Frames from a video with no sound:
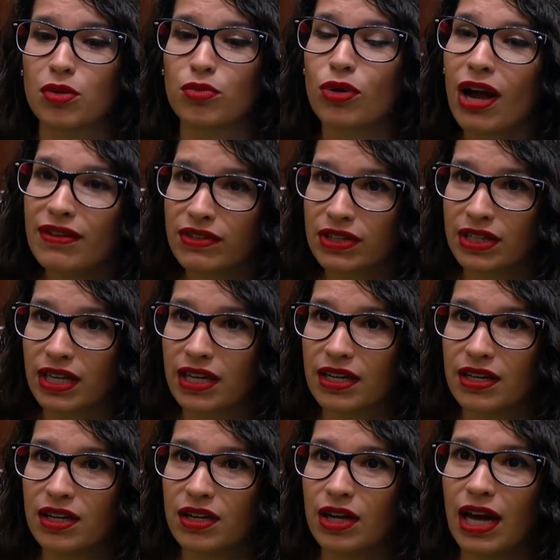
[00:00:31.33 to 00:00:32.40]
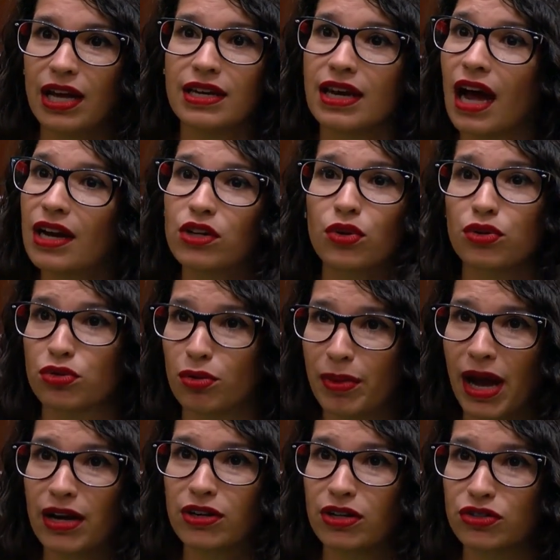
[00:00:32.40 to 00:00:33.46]
privately and not go through a
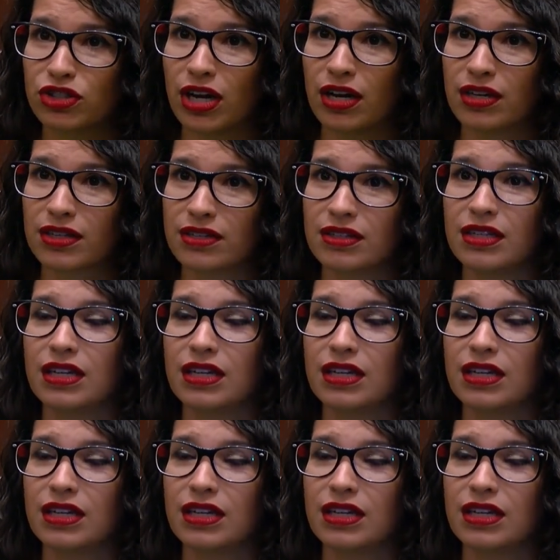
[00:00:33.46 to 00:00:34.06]
background check.